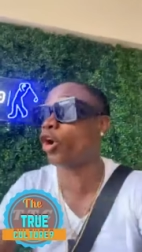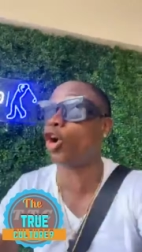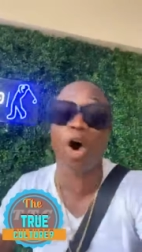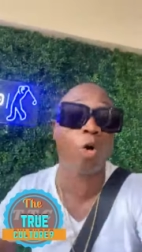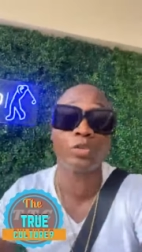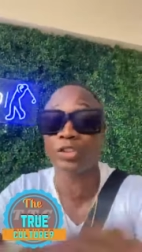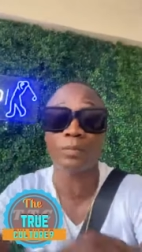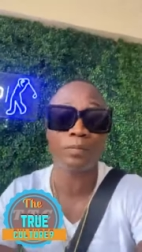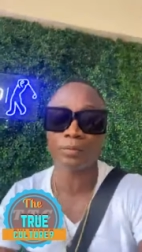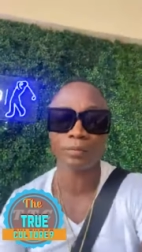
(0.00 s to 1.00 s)
No
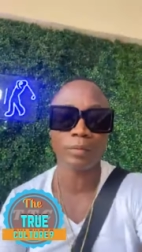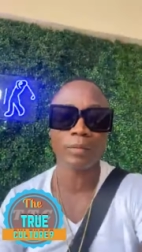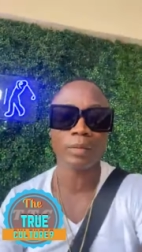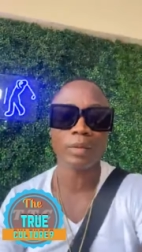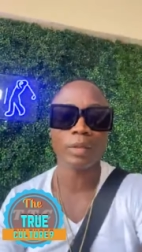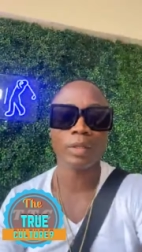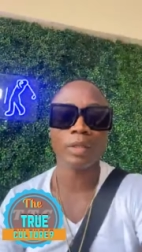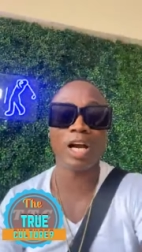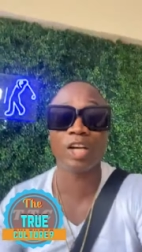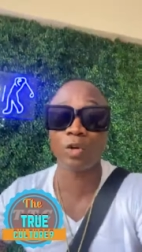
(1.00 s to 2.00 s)
house.
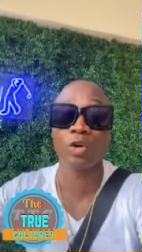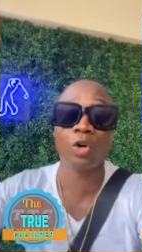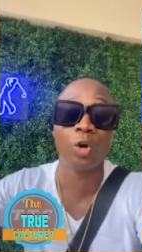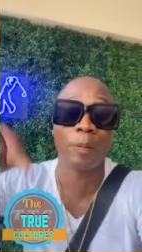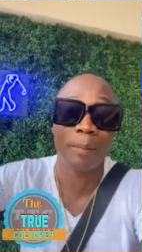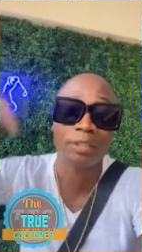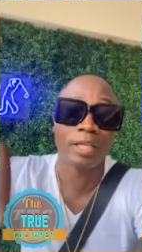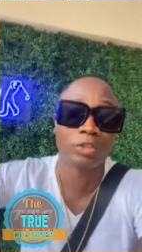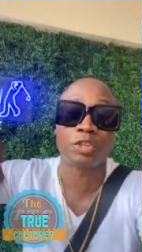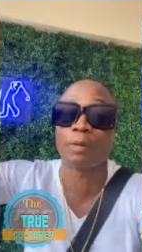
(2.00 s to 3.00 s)
I'm gonna look for my
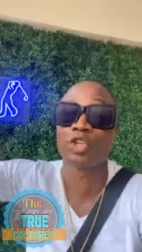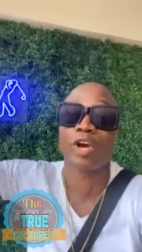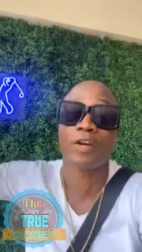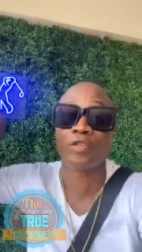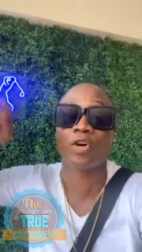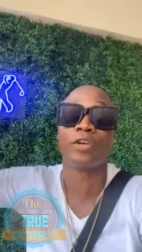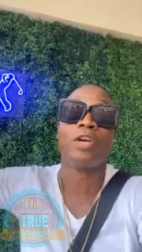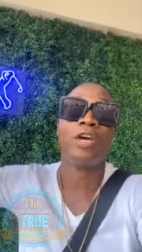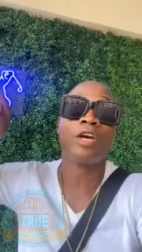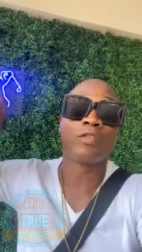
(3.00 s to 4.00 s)
status, my drive from
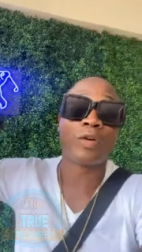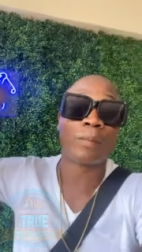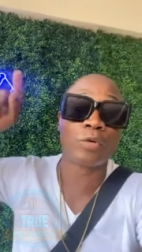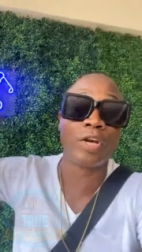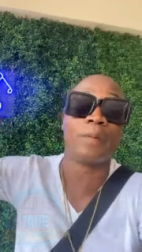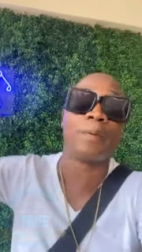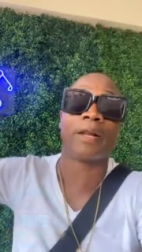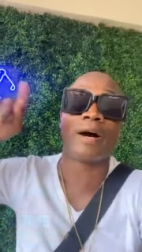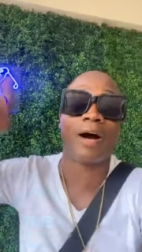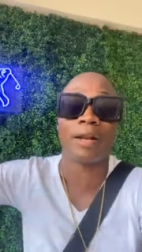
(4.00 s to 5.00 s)
Green
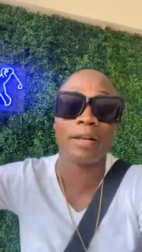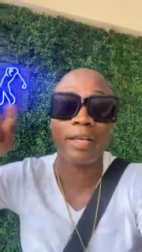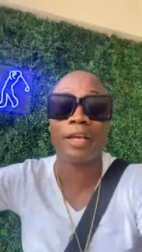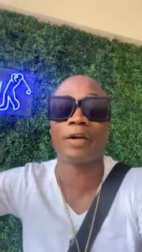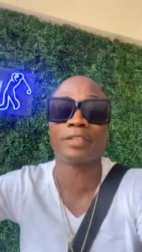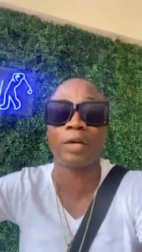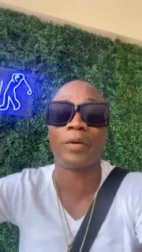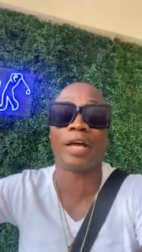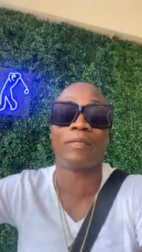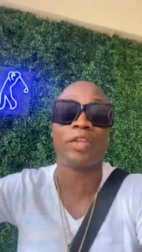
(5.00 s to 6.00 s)
all of the areas that
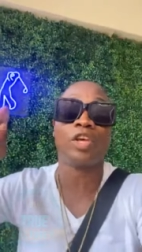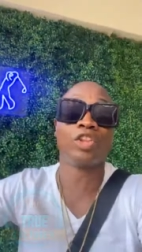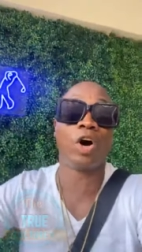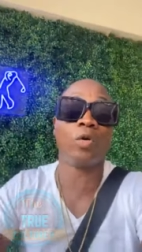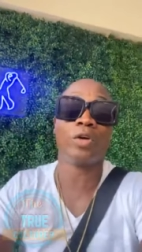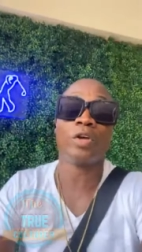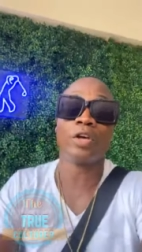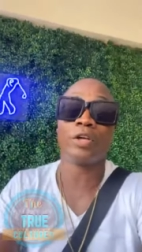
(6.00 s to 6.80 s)
we have now.